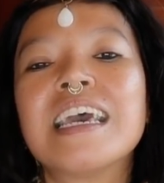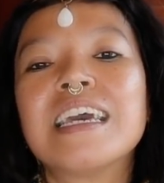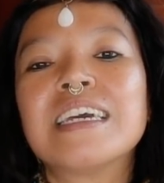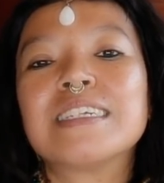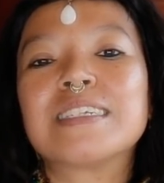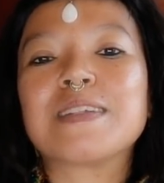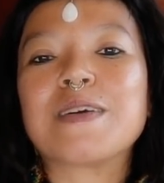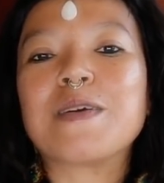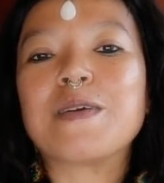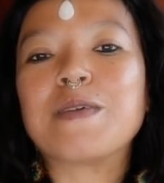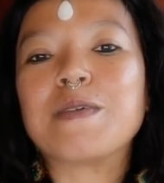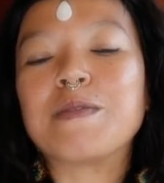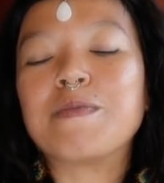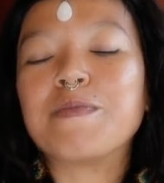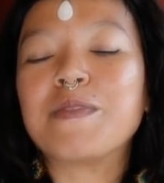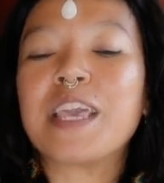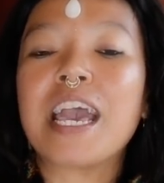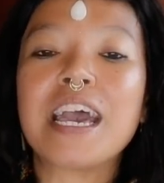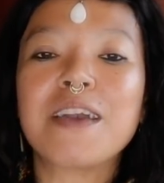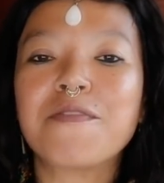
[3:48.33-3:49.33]
So
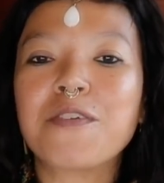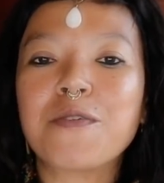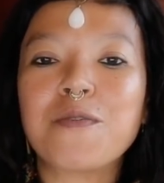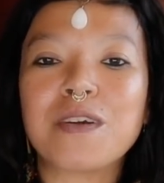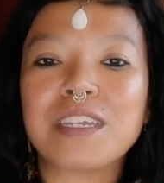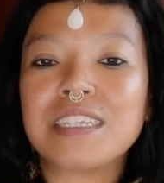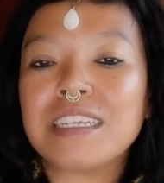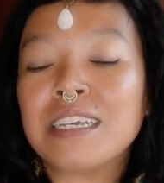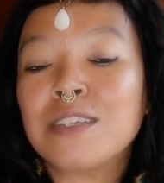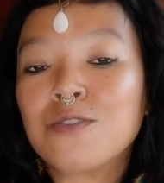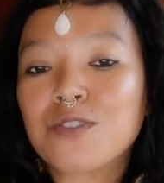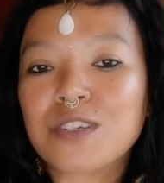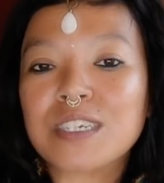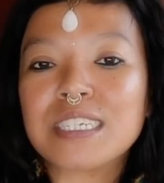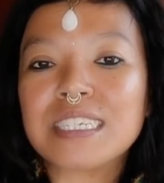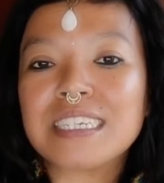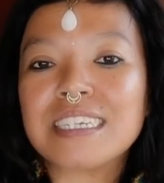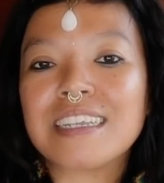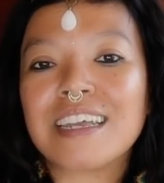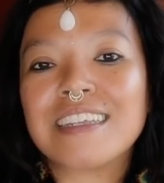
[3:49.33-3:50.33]
yeah, if you were
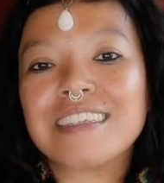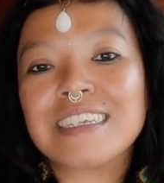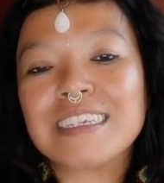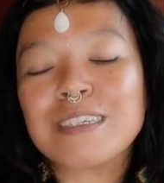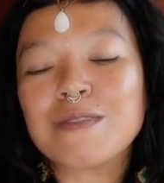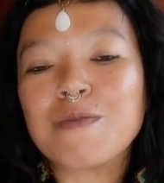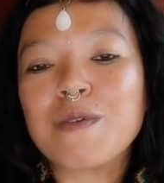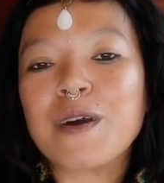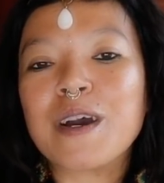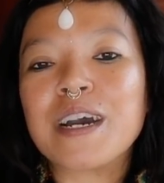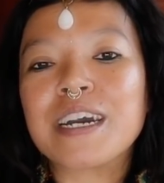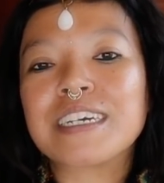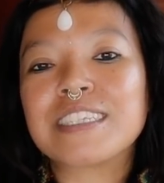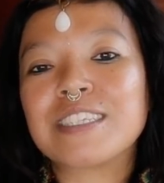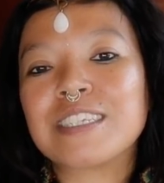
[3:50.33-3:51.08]
interested in this work,